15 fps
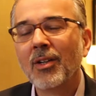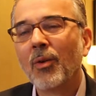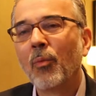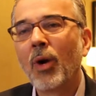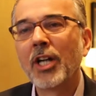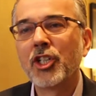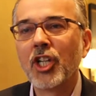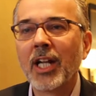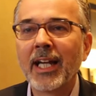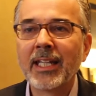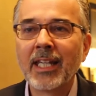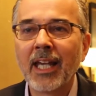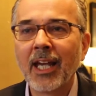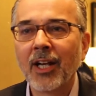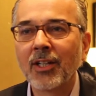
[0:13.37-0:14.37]
Why should I
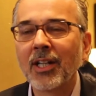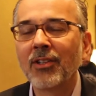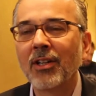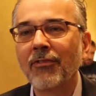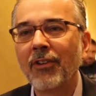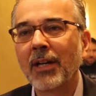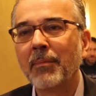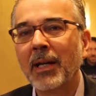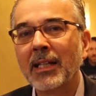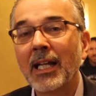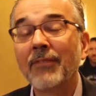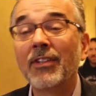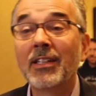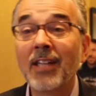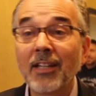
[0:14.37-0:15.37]
care? It doesn't affect my
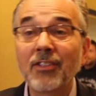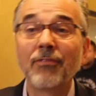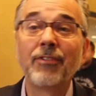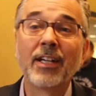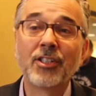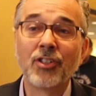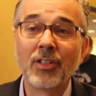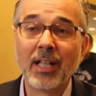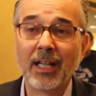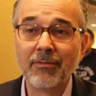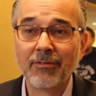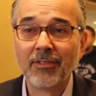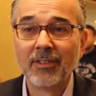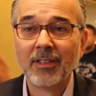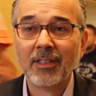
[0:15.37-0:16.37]
life. It does affect your life.
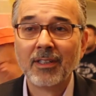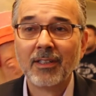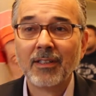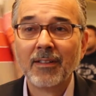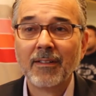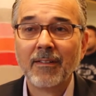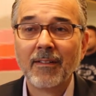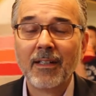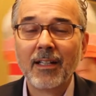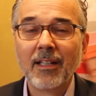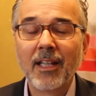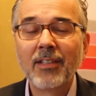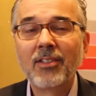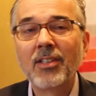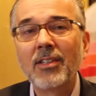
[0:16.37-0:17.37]

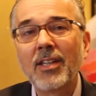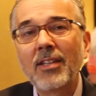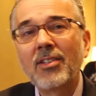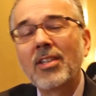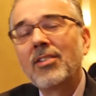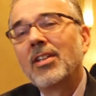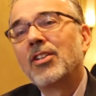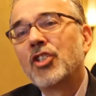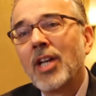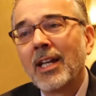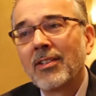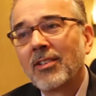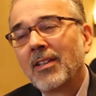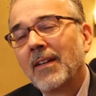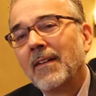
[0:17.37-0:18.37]
This this isn't
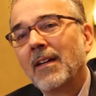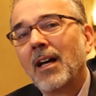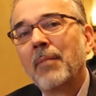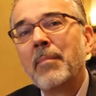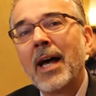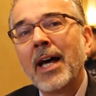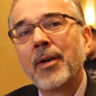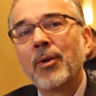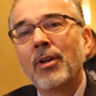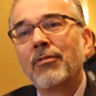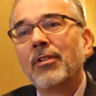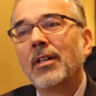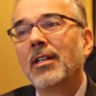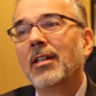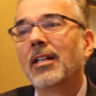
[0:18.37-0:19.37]
just a matter of
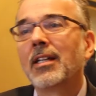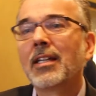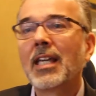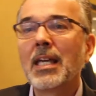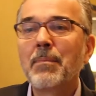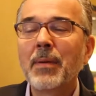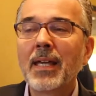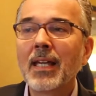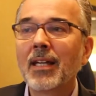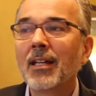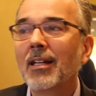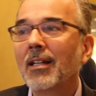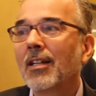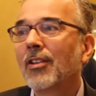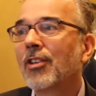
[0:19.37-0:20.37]
keeping
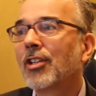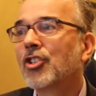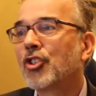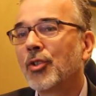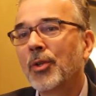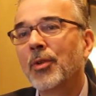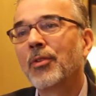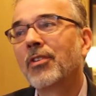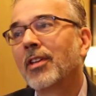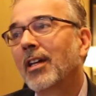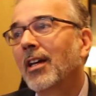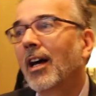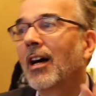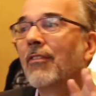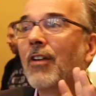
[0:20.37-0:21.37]
the truth
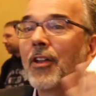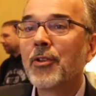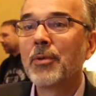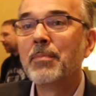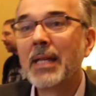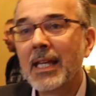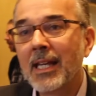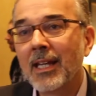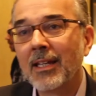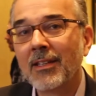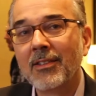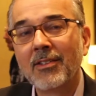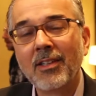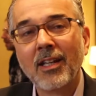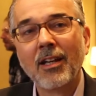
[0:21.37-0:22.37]
of other
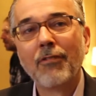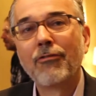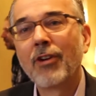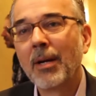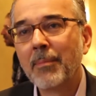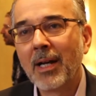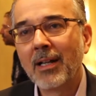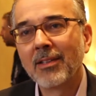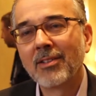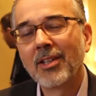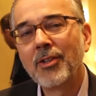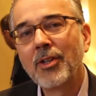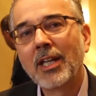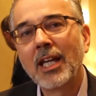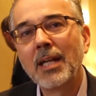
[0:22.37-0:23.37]
beings from us. Are
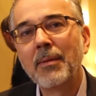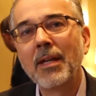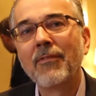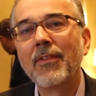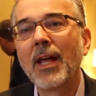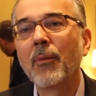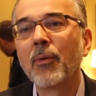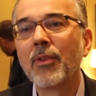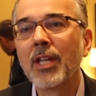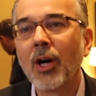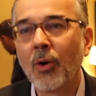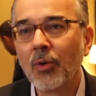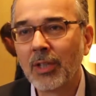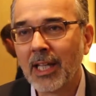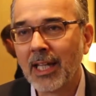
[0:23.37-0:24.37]
you kidding me? If that were the
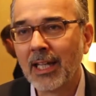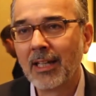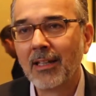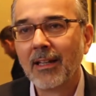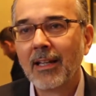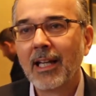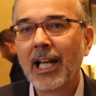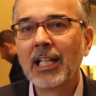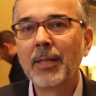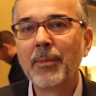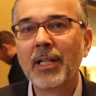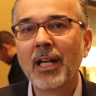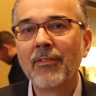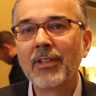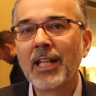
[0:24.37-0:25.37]
only
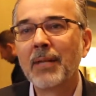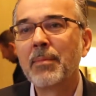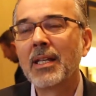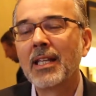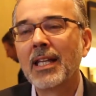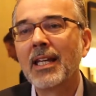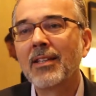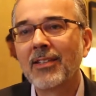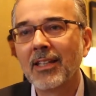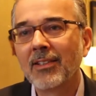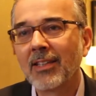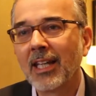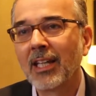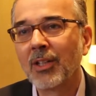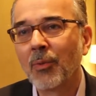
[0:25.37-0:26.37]
element of it, that'd be the easiest
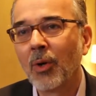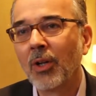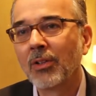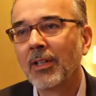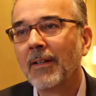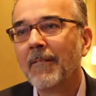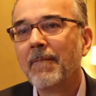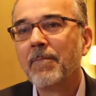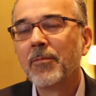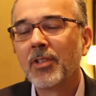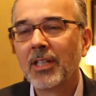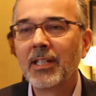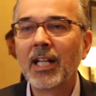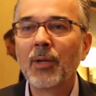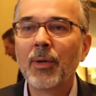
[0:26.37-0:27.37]
thing in the world to
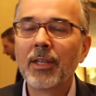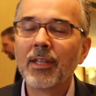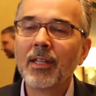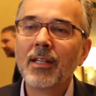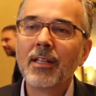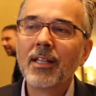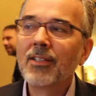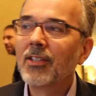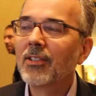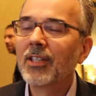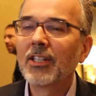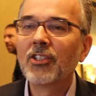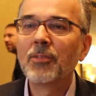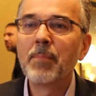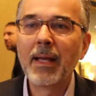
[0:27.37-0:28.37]
deal with. This is
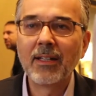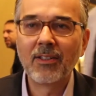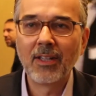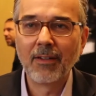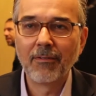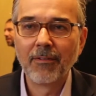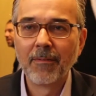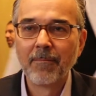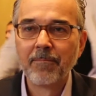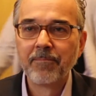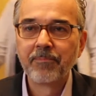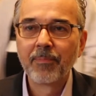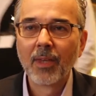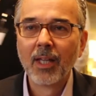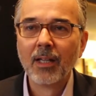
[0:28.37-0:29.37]
expensive.
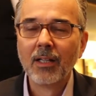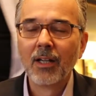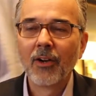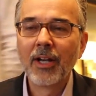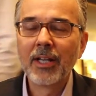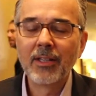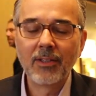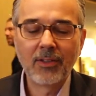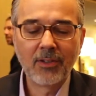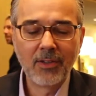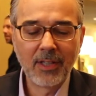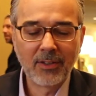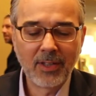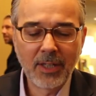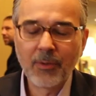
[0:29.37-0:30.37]
All right, the
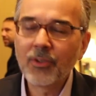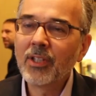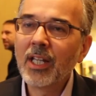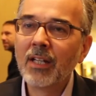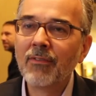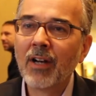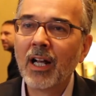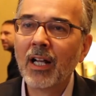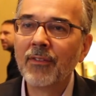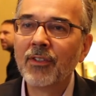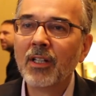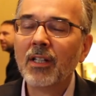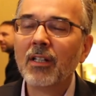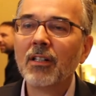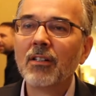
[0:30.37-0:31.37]
secrecy involves
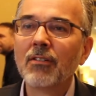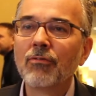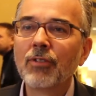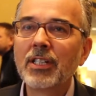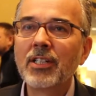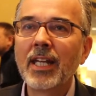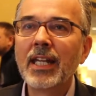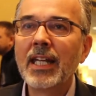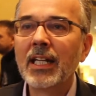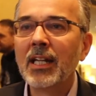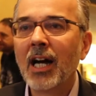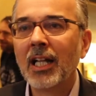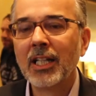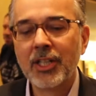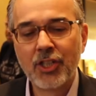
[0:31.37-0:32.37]
retaining
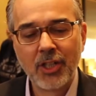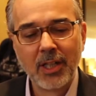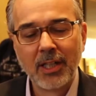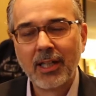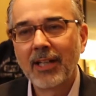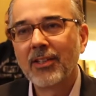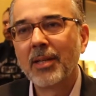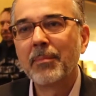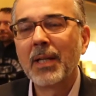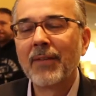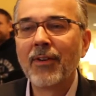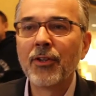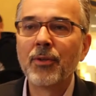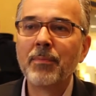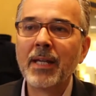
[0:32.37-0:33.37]
knowledge not simply of
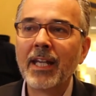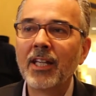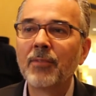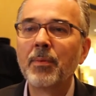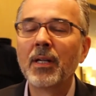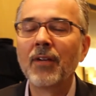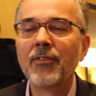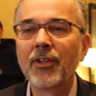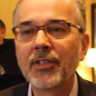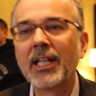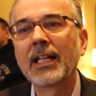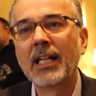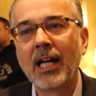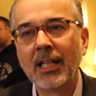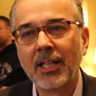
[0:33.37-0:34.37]
other beings but of their
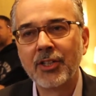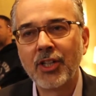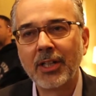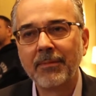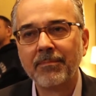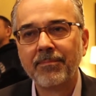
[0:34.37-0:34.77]
technology."